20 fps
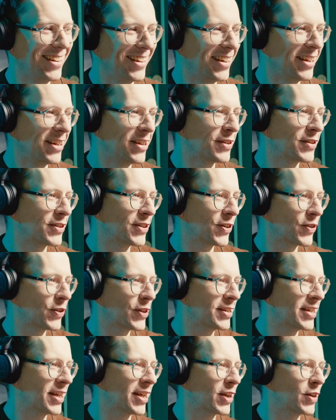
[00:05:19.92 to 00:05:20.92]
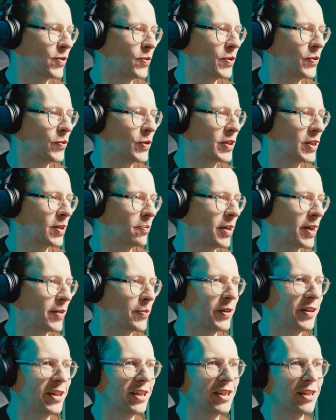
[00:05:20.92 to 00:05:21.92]
So the second one was the
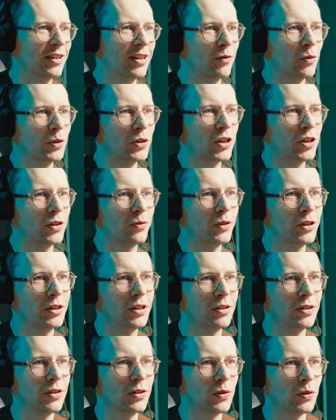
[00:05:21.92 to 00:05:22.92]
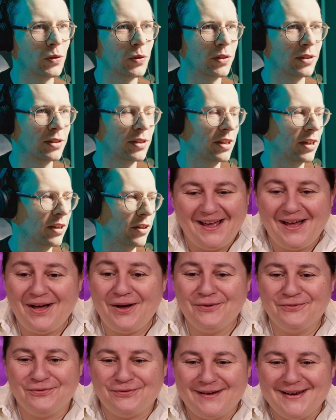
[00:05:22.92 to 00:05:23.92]
Blackmagic that was converted to the C-Log.
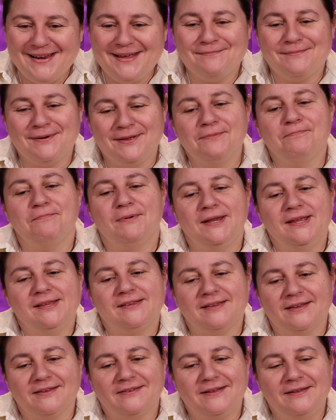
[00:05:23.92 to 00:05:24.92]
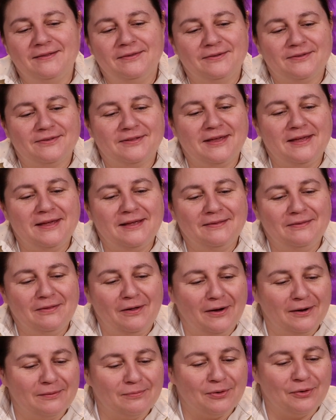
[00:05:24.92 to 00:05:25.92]
Oh, funny, but it's the C
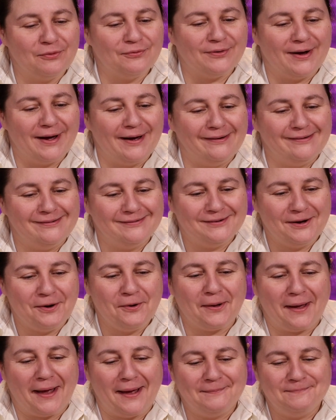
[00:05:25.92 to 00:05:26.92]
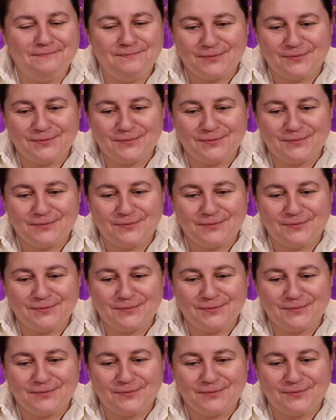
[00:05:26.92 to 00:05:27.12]
log profile. Okay.